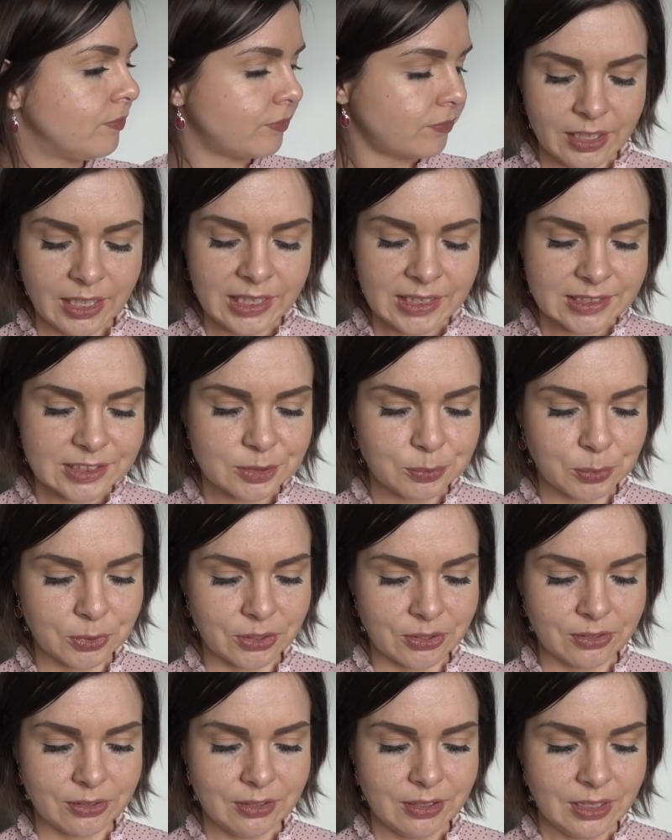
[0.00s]
Next
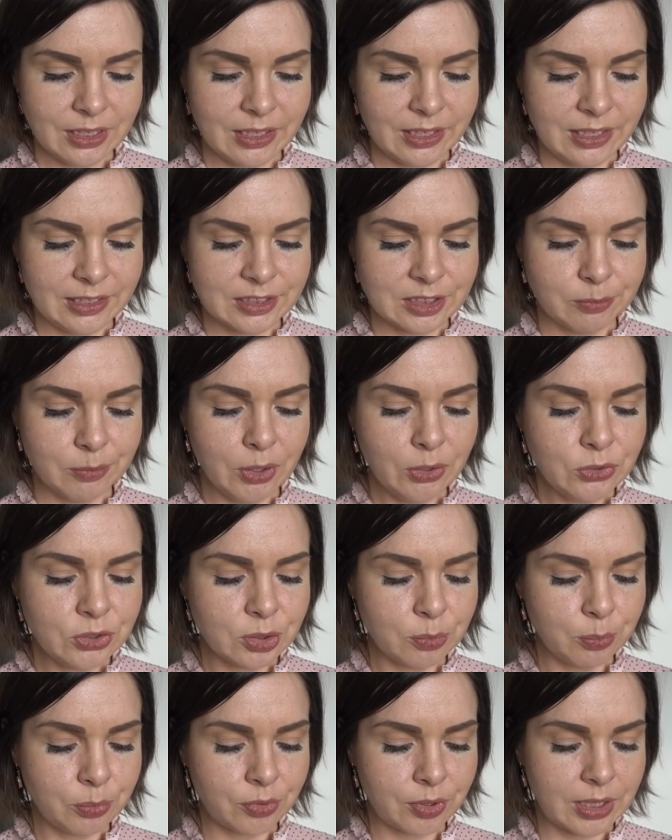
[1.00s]
one is the
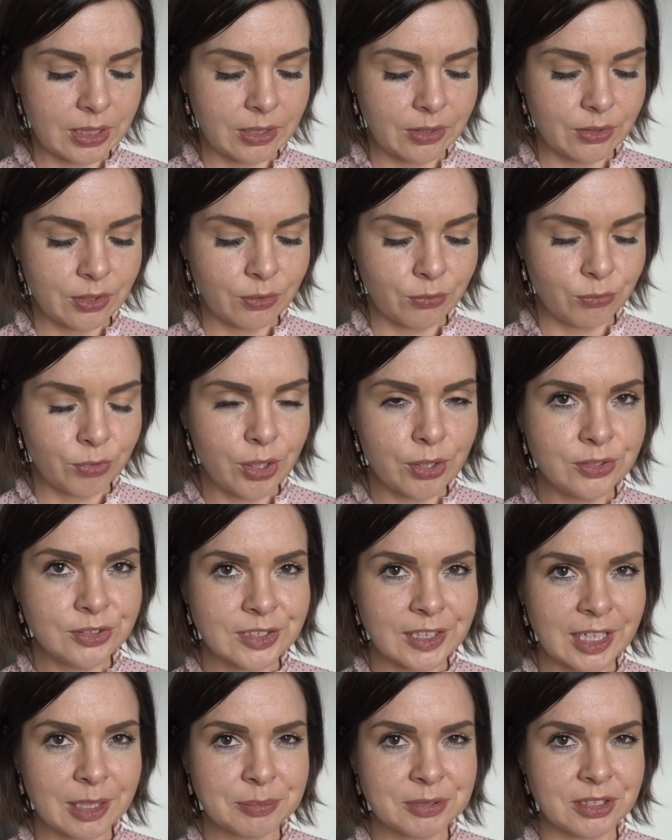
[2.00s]
Molten Brown
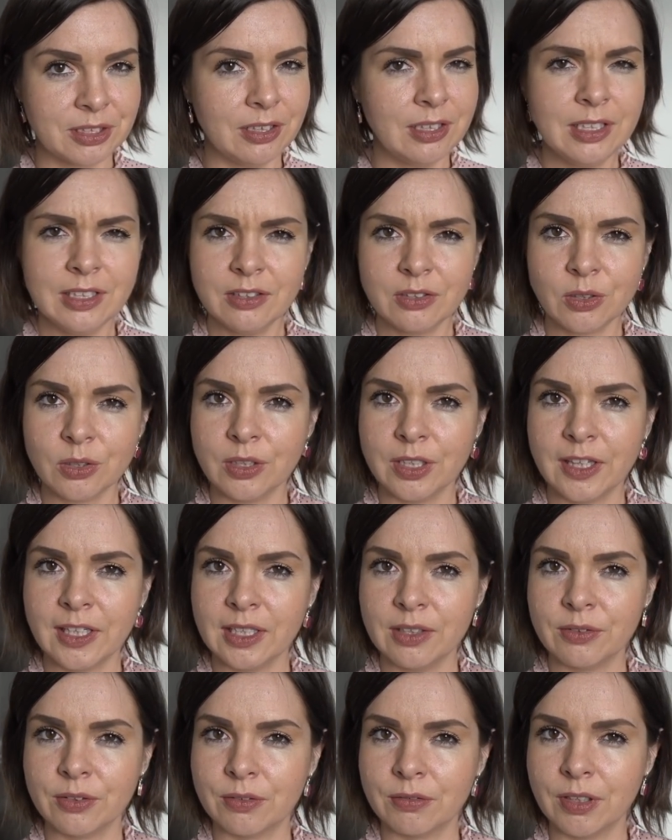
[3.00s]
Rosa Absolute. I think I've got a
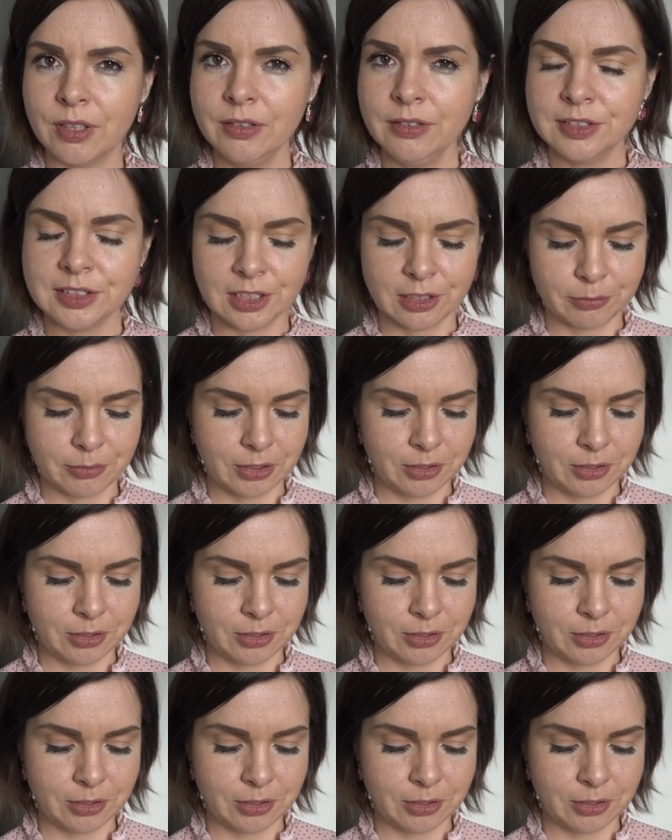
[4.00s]
thing for rose at the